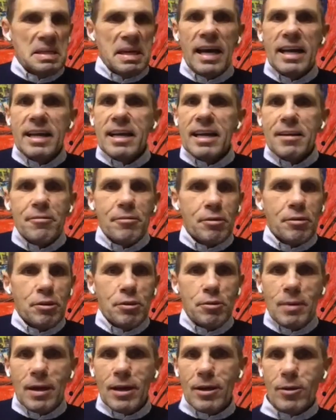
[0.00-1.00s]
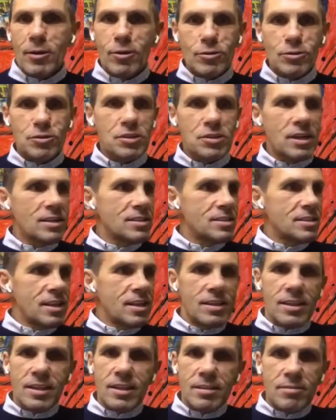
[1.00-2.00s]
I can renew my contract,
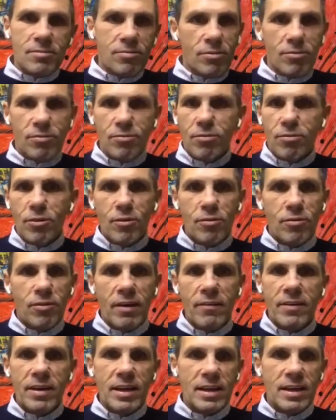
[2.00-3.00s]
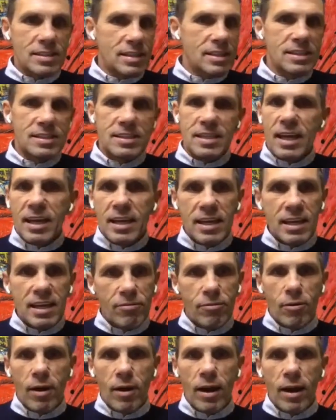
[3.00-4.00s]
extended for 4 or 5 years and stay here
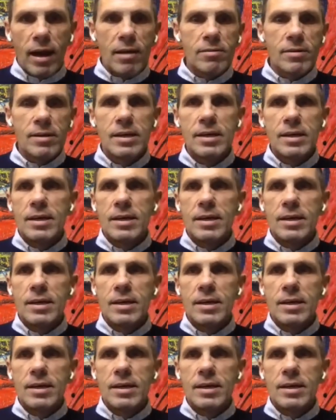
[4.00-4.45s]
for life.